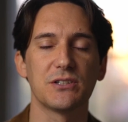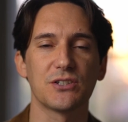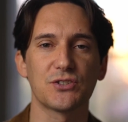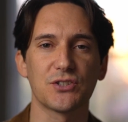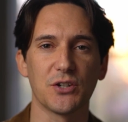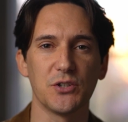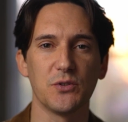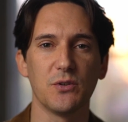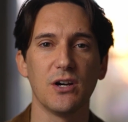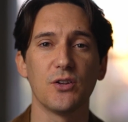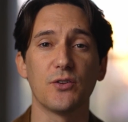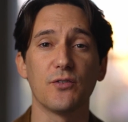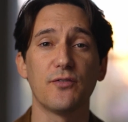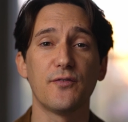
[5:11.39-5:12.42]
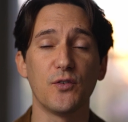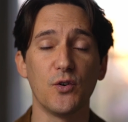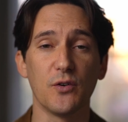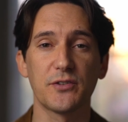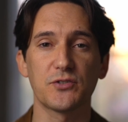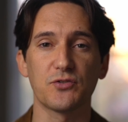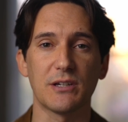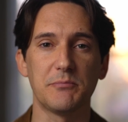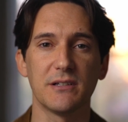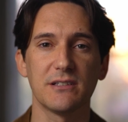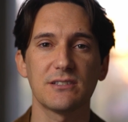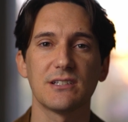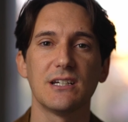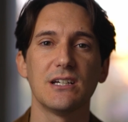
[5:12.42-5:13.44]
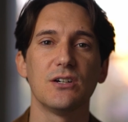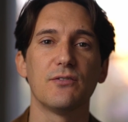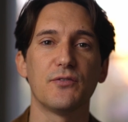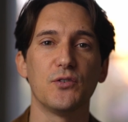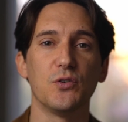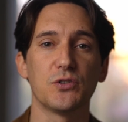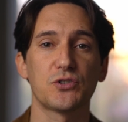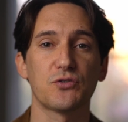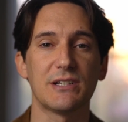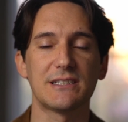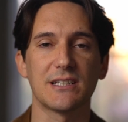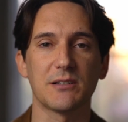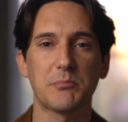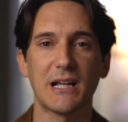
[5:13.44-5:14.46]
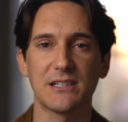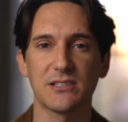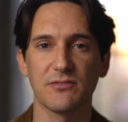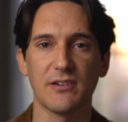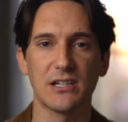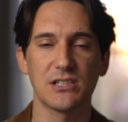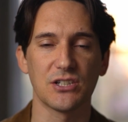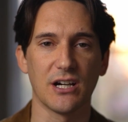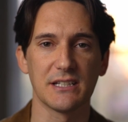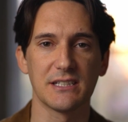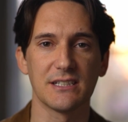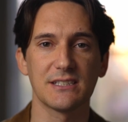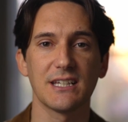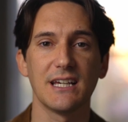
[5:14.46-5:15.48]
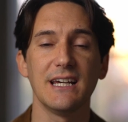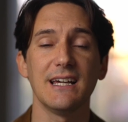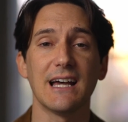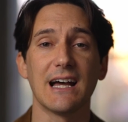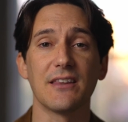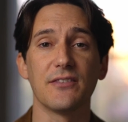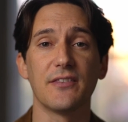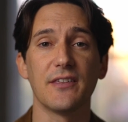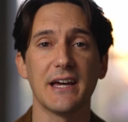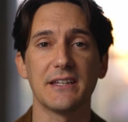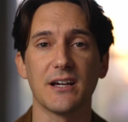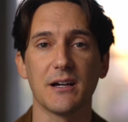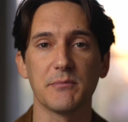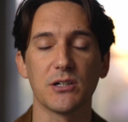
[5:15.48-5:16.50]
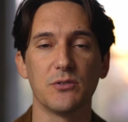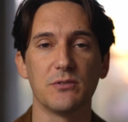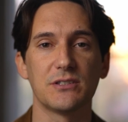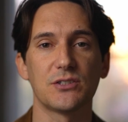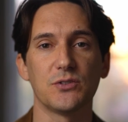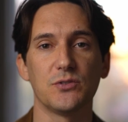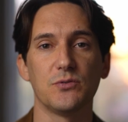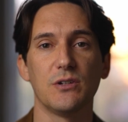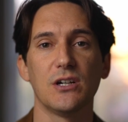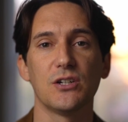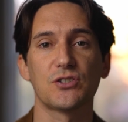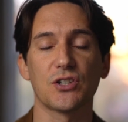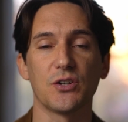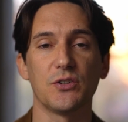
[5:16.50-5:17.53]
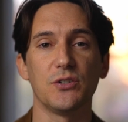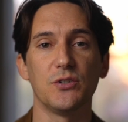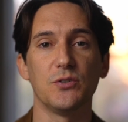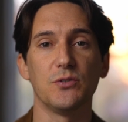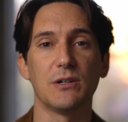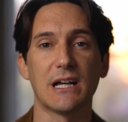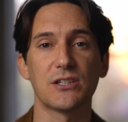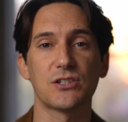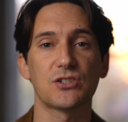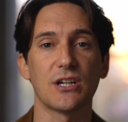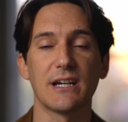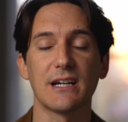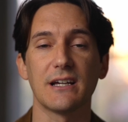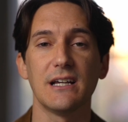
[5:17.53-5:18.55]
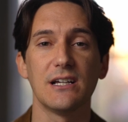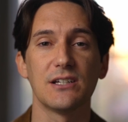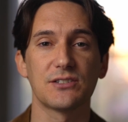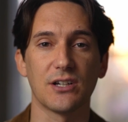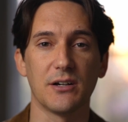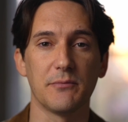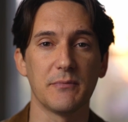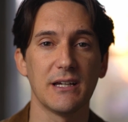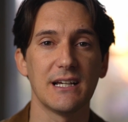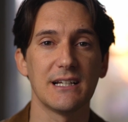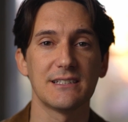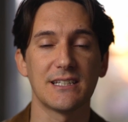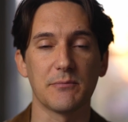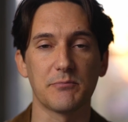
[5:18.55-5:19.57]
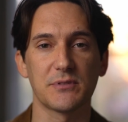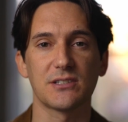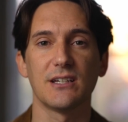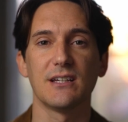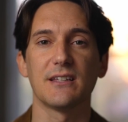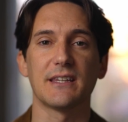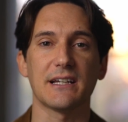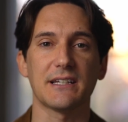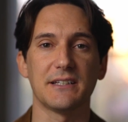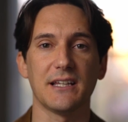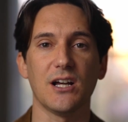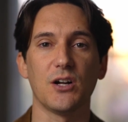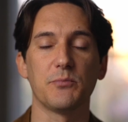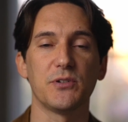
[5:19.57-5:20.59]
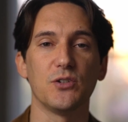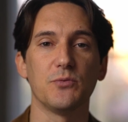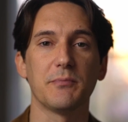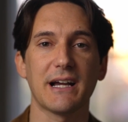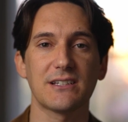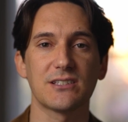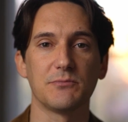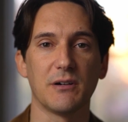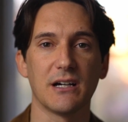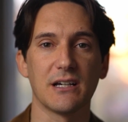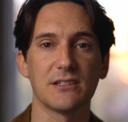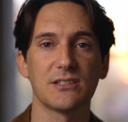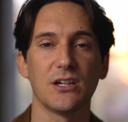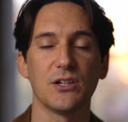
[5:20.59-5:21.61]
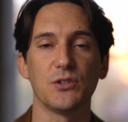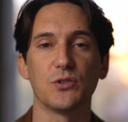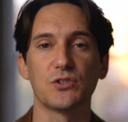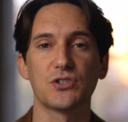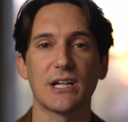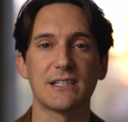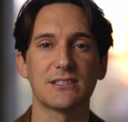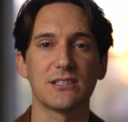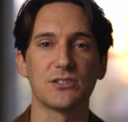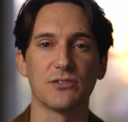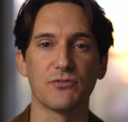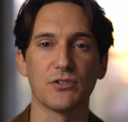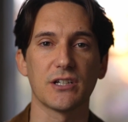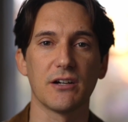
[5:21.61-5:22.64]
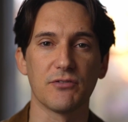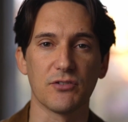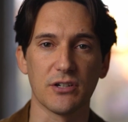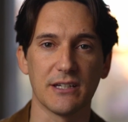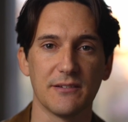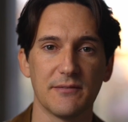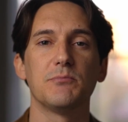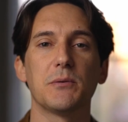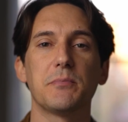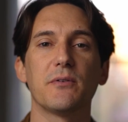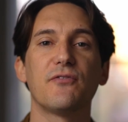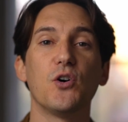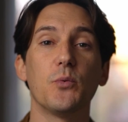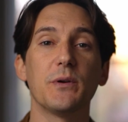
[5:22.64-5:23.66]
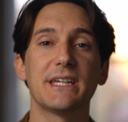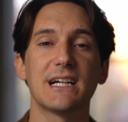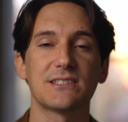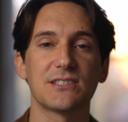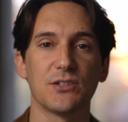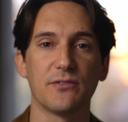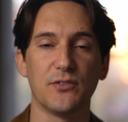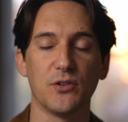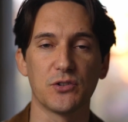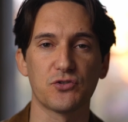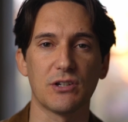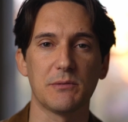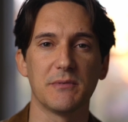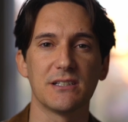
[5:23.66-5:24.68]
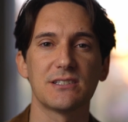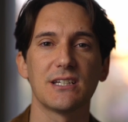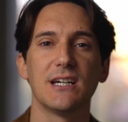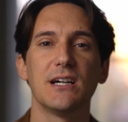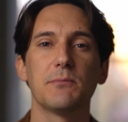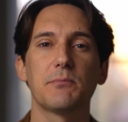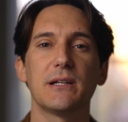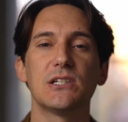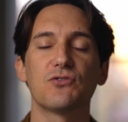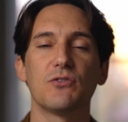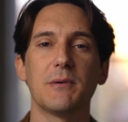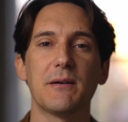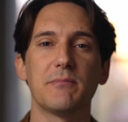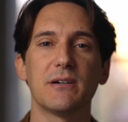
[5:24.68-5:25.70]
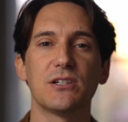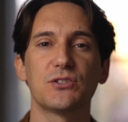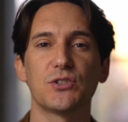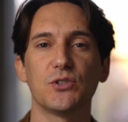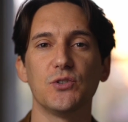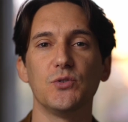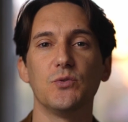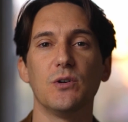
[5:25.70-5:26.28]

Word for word: to show you the fourth treatment for treating plantar fasciitis, and then I'm going to show you and share some tips that can help you maximize your chances of recovery. But before we get to the fourth treatment, please remember to